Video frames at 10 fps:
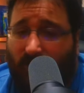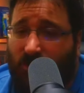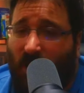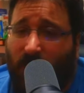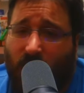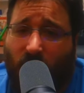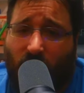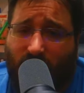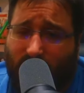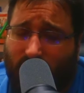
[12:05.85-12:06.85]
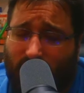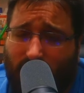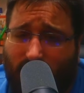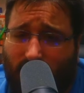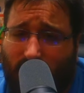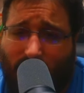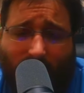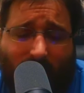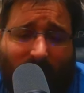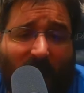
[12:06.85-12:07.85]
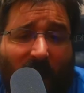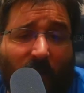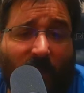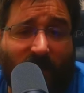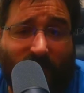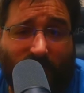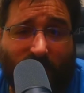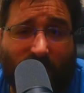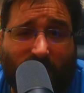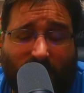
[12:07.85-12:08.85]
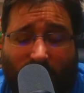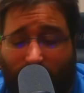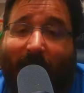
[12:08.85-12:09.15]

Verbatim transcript: Type of content and how many views.